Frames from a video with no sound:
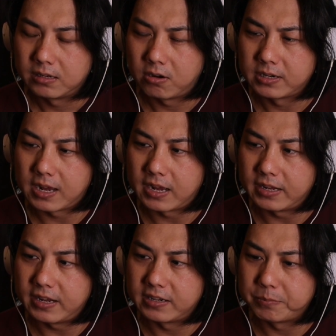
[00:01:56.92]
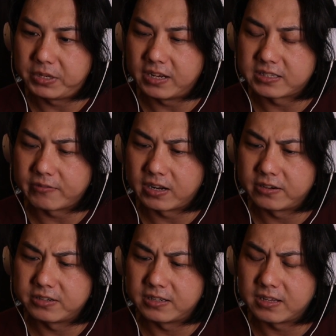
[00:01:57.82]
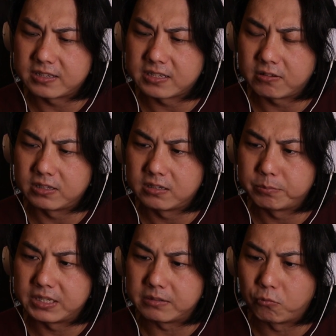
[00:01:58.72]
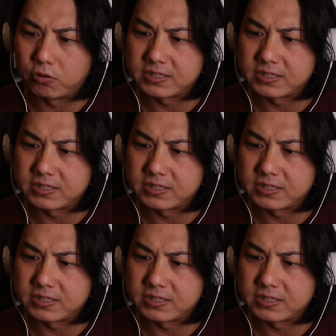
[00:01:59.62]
On the high end, the PA700 does sound a little bit more